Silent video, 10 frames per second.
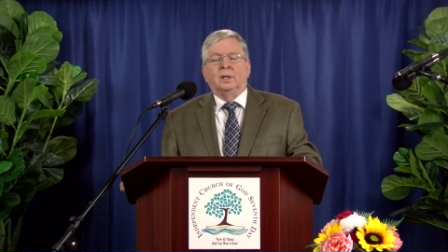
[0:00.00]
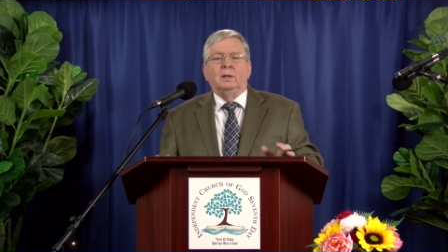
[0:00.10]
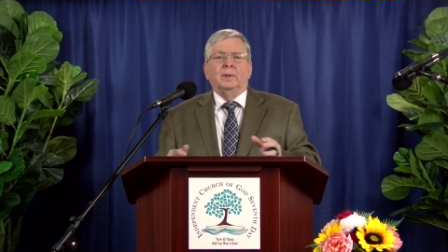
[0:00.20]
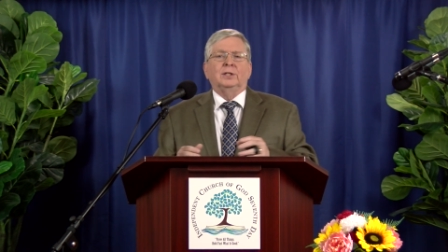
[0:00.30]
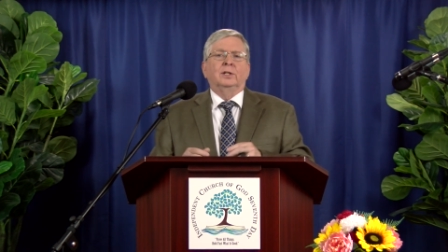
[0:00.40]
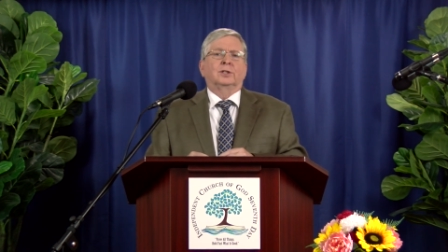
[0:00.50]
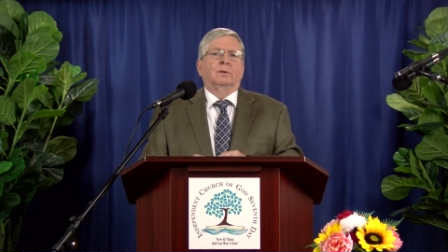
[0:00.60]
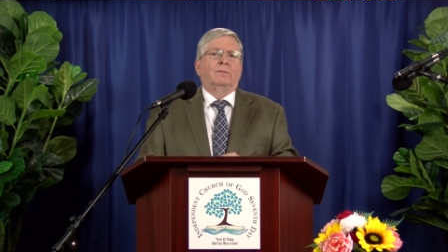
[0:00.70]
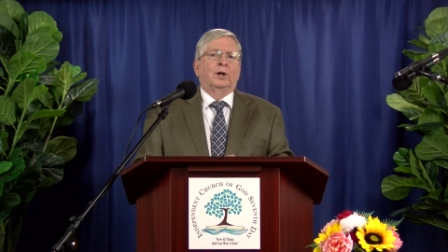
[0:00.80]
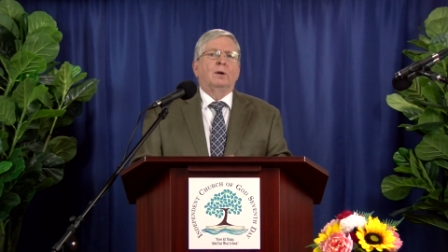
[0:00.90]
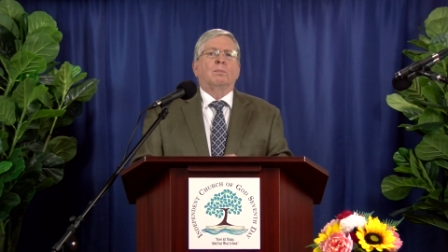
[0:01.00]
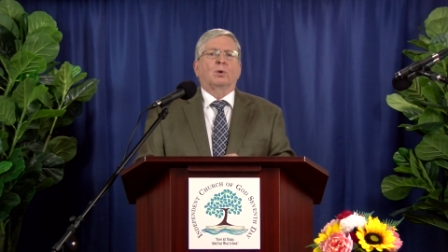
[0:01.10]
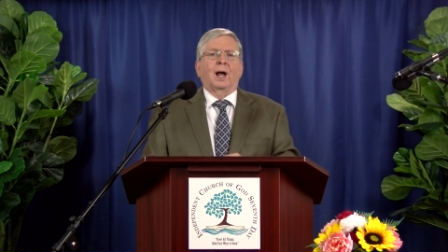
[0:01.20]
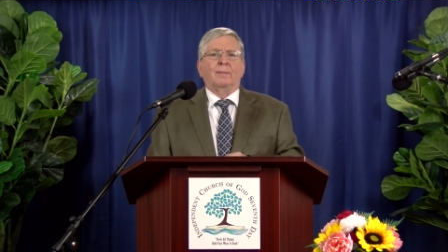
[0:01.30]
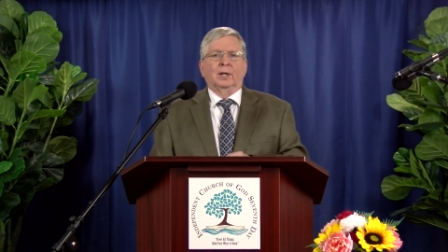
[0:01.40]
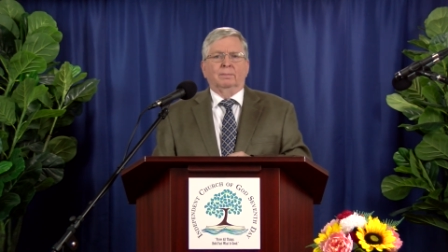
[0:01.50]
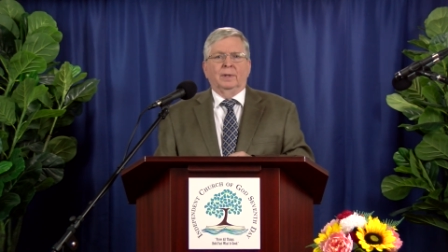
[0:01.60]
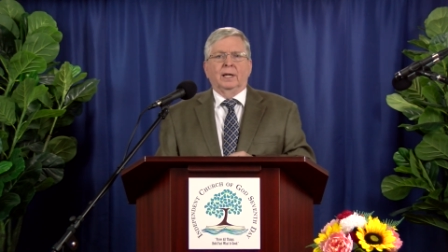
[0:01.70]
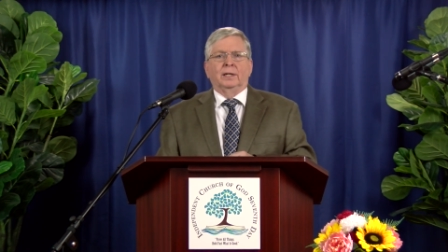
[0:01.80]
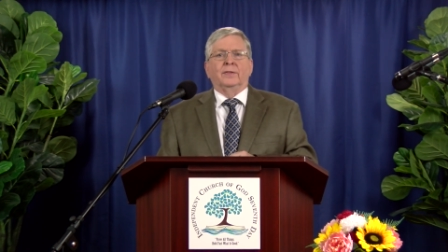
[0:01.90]
He mentioned some very prominent
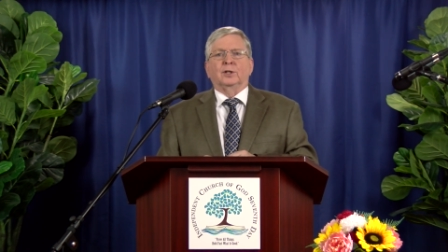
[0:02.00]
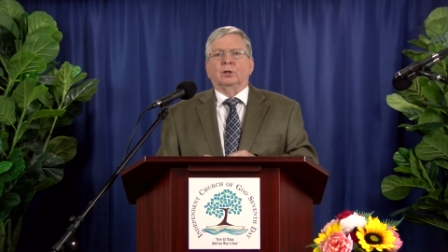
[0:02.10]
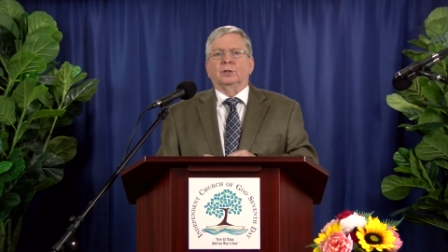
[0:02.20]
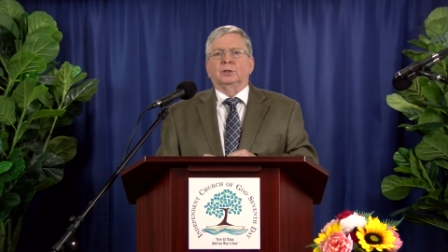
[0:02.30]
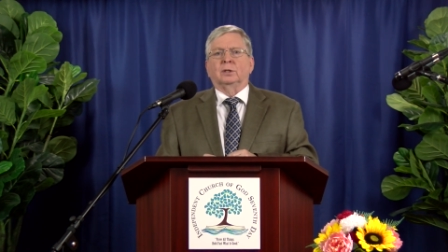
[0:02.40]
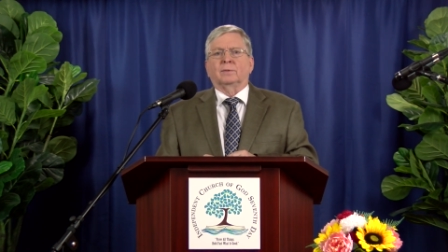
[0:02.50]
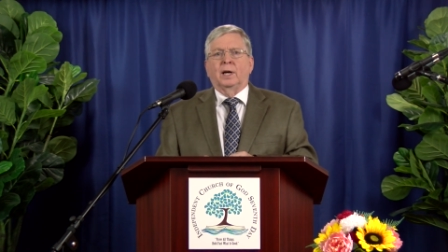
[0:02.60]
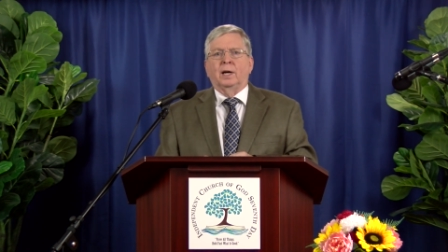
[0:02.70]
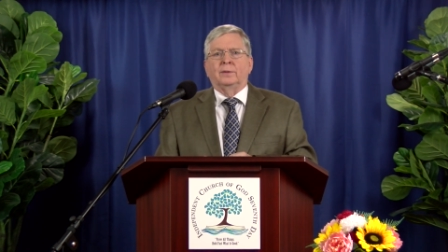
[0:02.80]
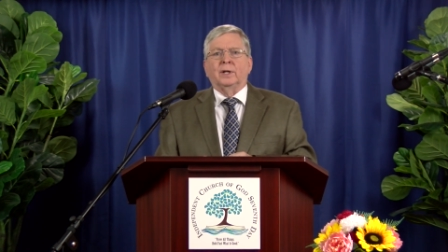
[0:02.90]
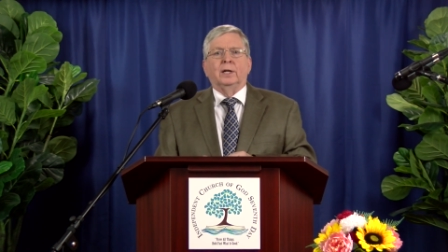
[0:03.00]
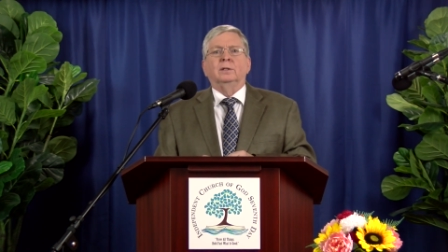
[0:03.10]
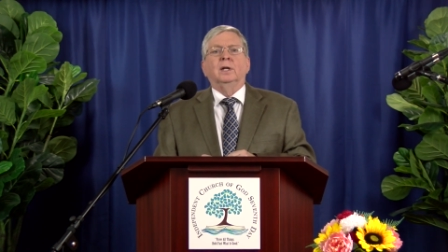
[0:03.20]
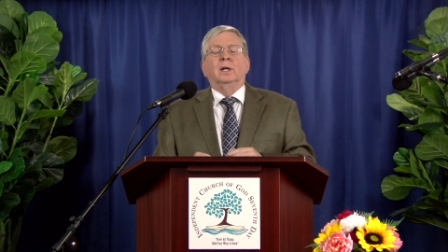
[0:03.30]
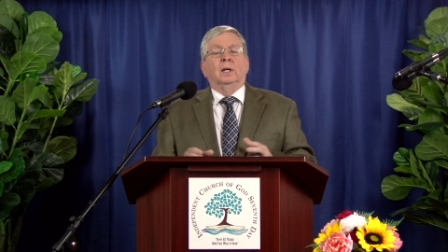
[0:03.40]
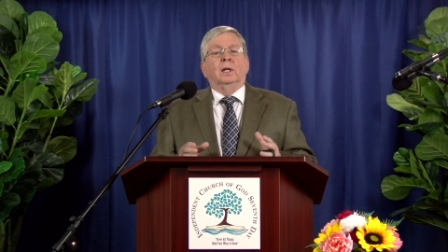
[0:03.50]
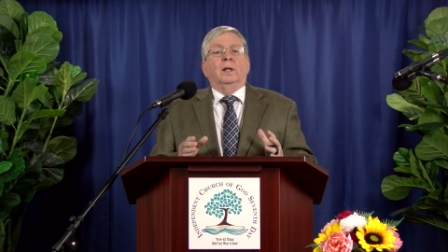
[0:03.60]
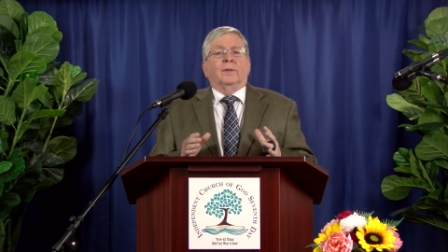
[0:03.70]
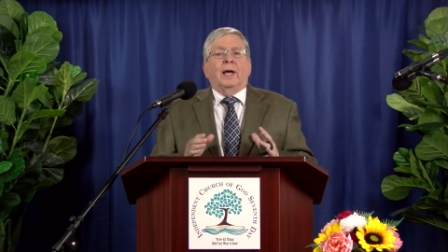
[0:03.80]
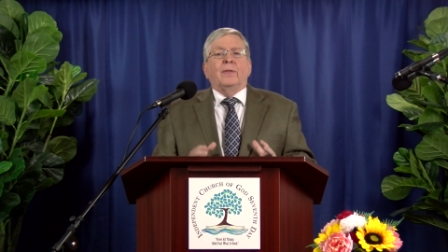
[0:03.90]
men in the churches of God that had
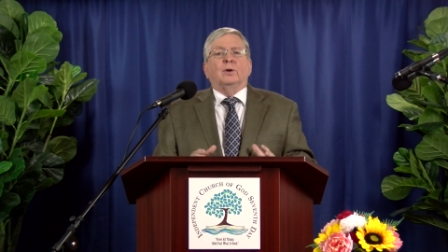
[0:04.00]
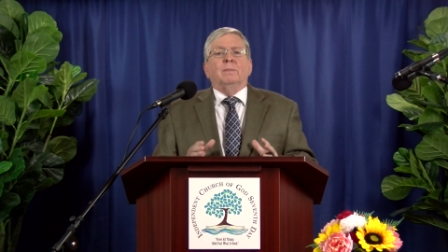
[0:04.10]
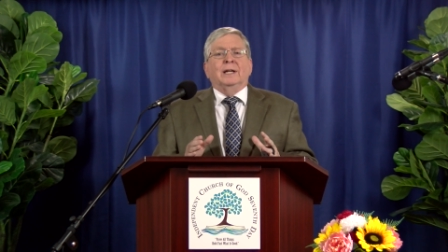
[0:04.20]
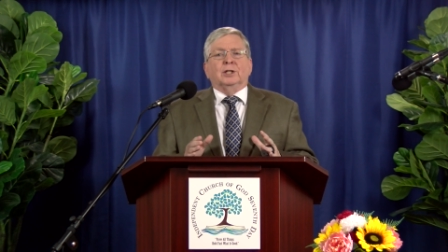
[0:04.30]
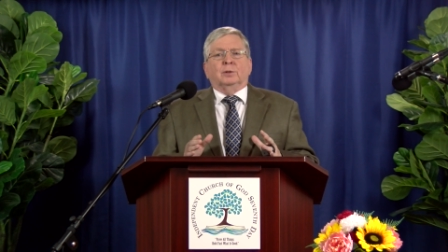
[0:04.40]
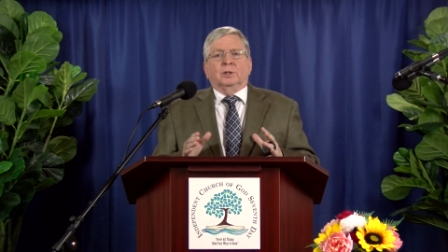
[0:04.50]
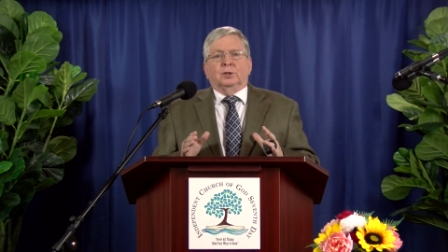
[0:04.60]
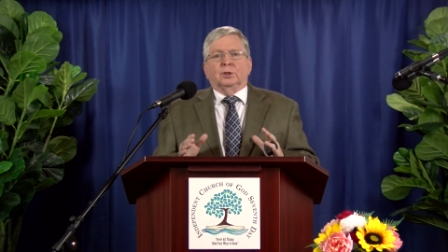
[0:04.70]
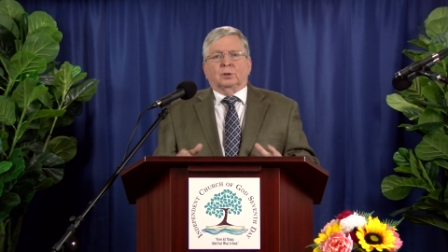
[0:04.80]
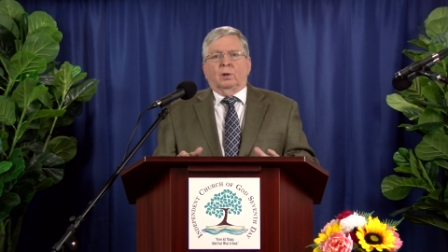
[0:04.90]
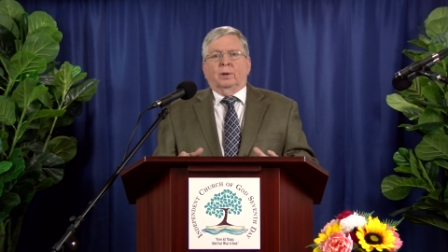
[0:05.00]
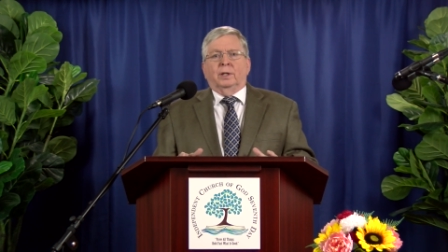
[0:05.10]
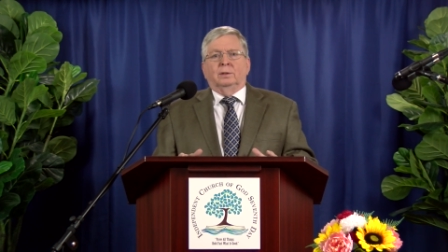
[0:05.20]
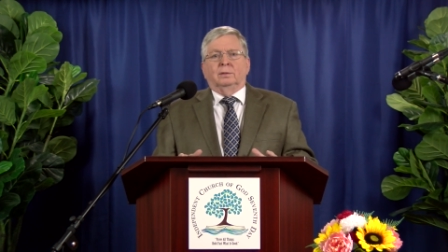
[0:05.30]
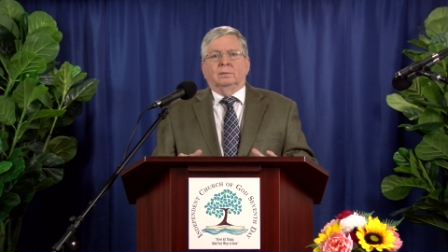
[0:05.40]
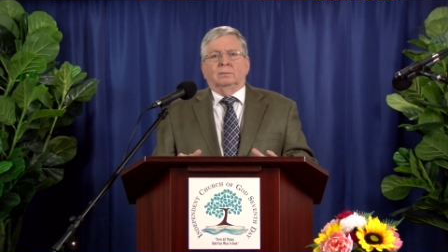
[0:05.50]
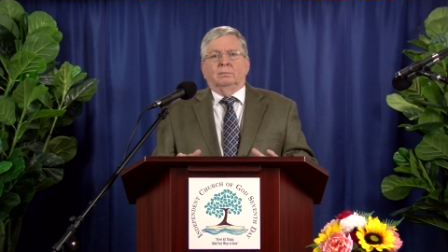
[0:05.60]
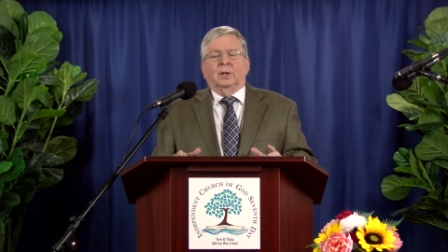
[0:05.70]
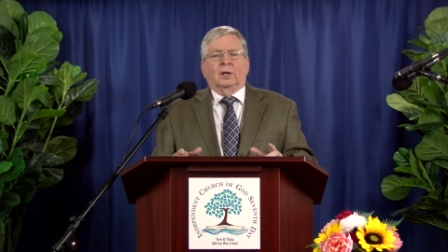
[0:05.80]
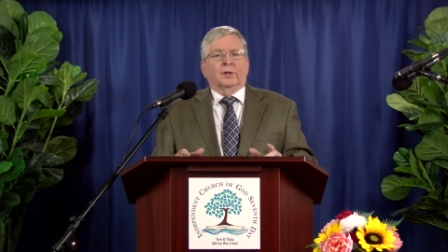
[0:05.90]
they had their ministries destroyed
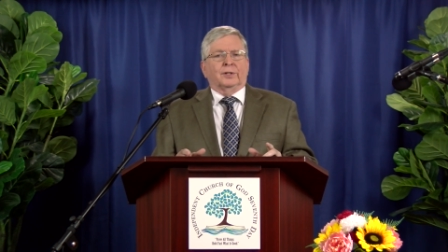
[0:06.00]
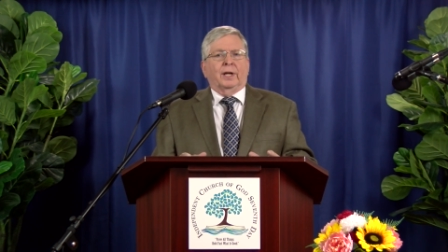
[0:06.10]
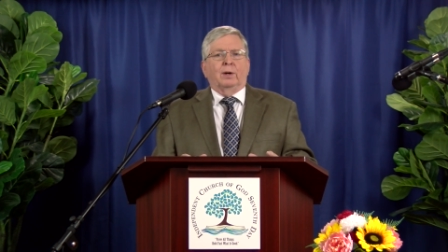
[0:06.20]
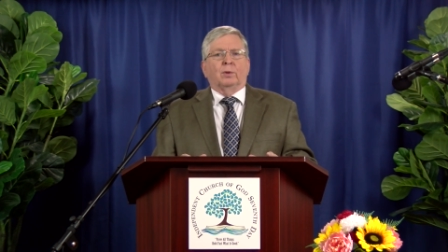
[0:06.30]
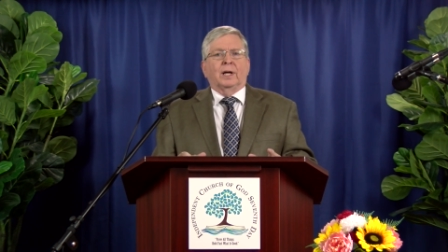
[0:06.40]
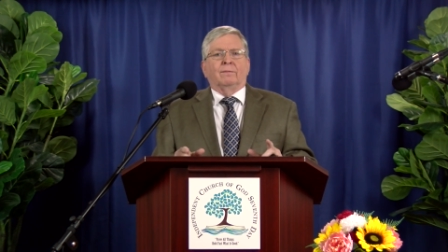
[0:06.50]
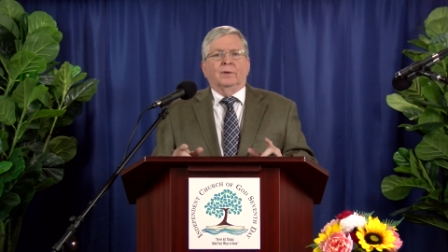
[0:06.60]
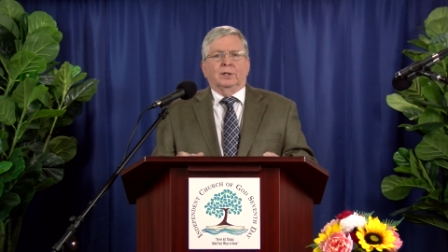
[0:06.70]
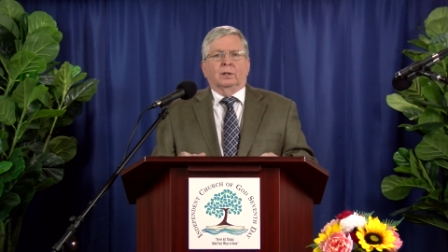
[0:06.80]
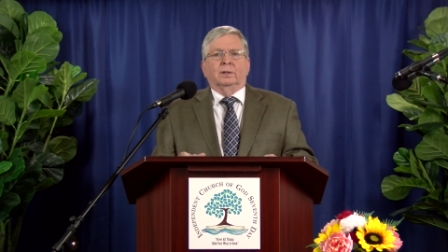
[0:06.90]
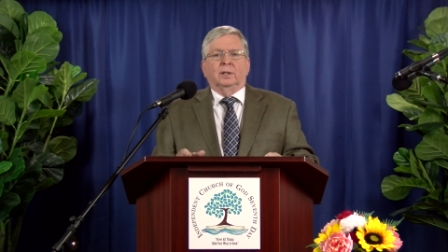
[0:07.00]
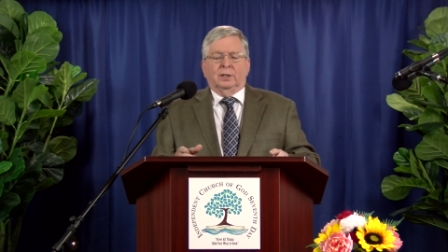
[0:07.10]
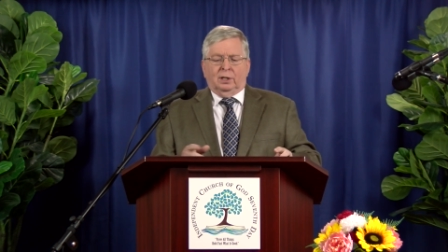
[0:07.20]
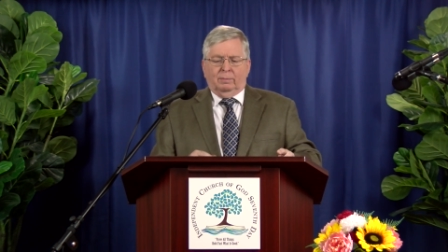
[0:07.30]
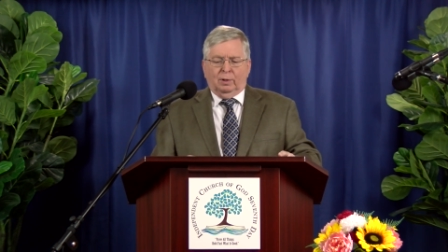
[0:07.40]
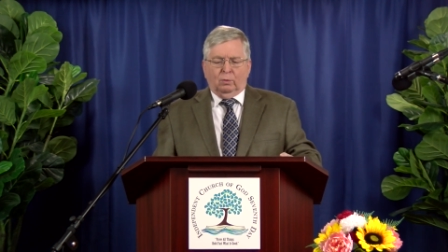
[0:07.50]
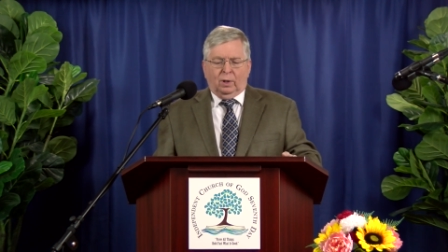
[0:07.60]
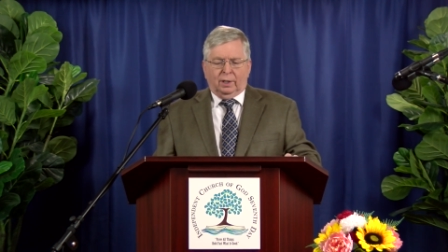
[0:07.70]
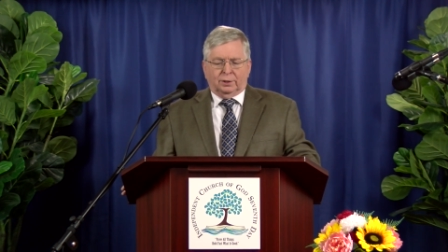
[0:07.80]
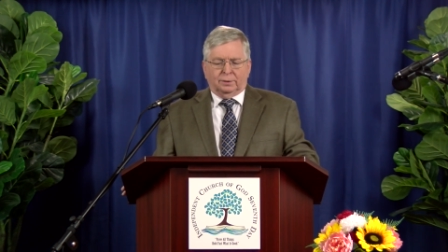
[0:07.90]
because they were not vigilant in keeping
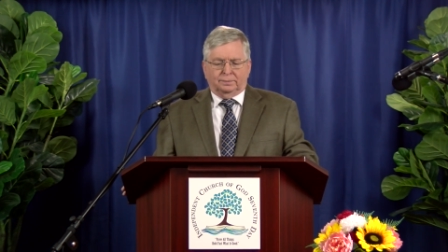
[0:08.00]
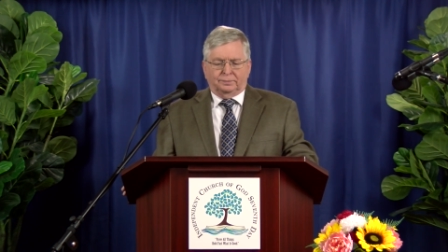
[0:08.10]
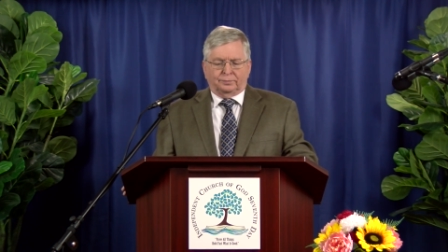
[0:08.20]
watch.